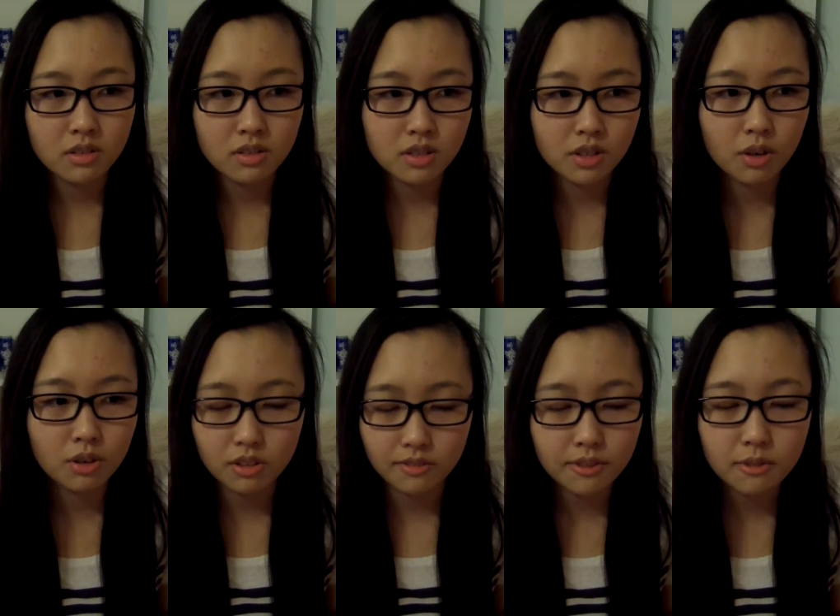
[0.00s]
to go
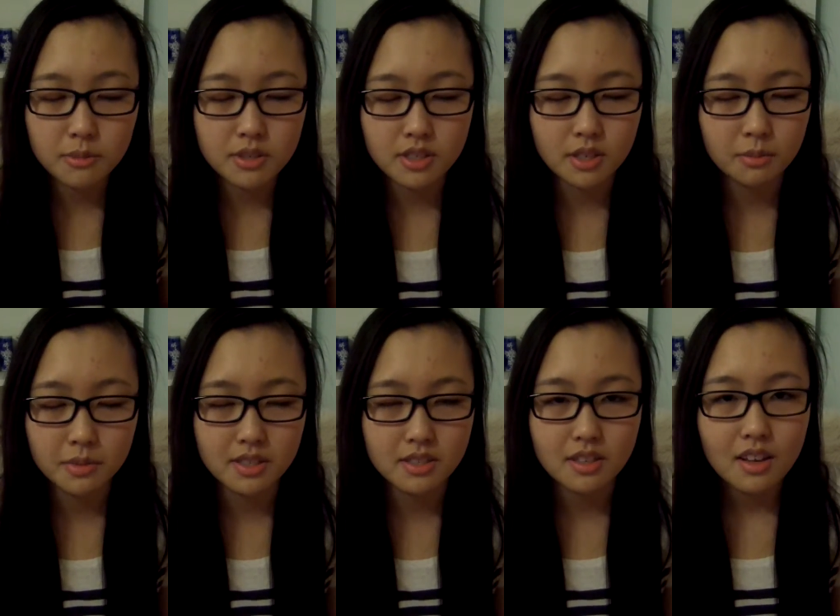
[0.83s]
to the Field Museum,
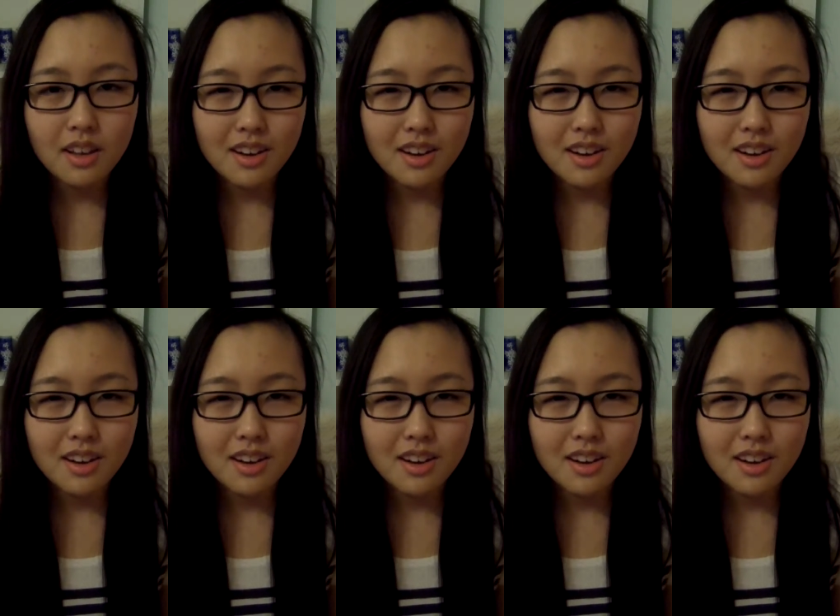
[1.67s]
it's